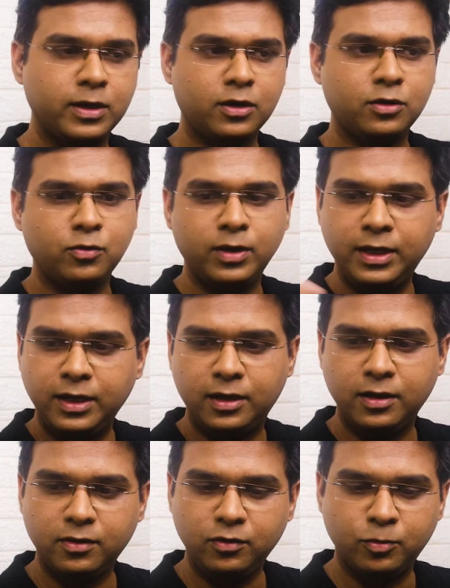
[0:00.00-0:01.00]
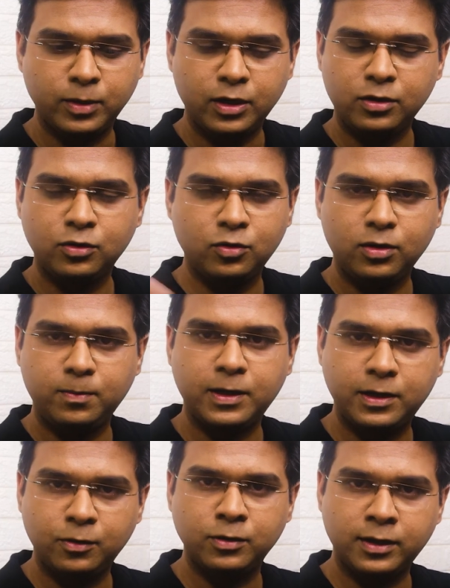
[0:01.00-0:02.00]
not know a
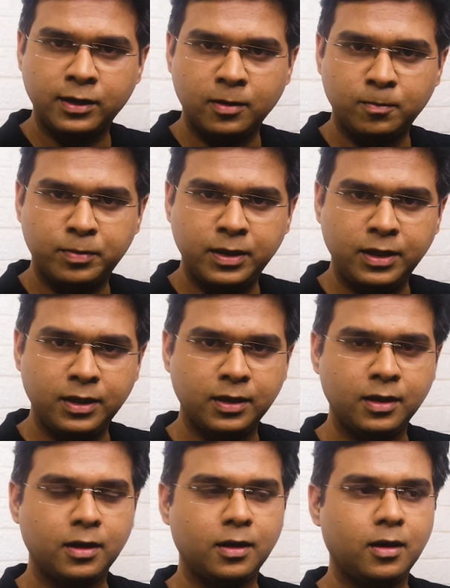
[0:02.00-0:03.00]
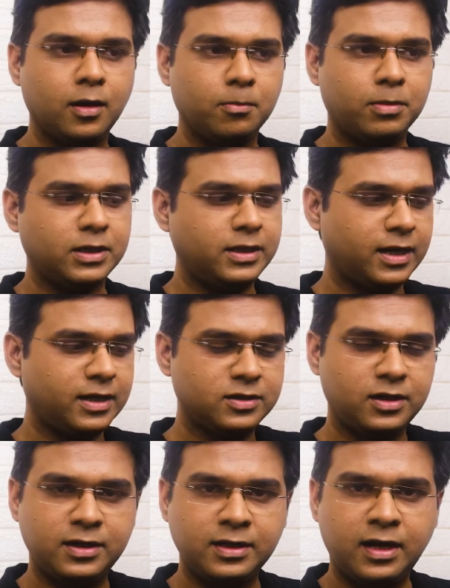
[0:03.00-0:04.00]
particular company, but there are
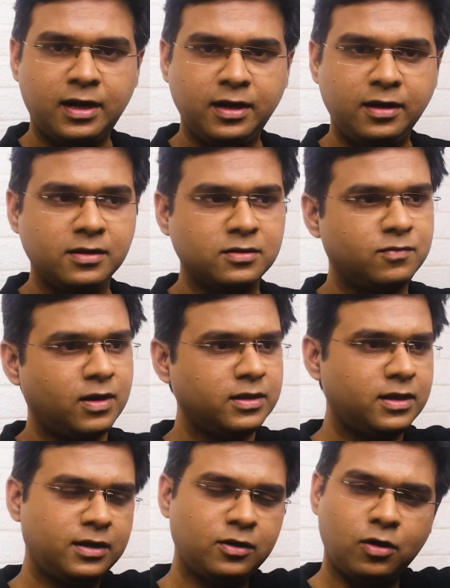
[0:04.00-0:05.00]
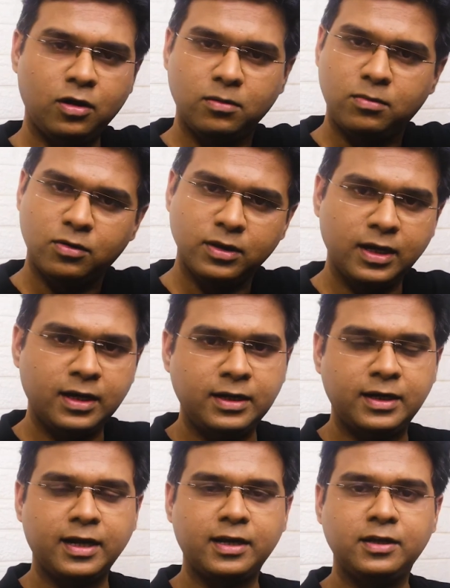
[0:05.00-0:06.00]
certain articles where they talk about the entire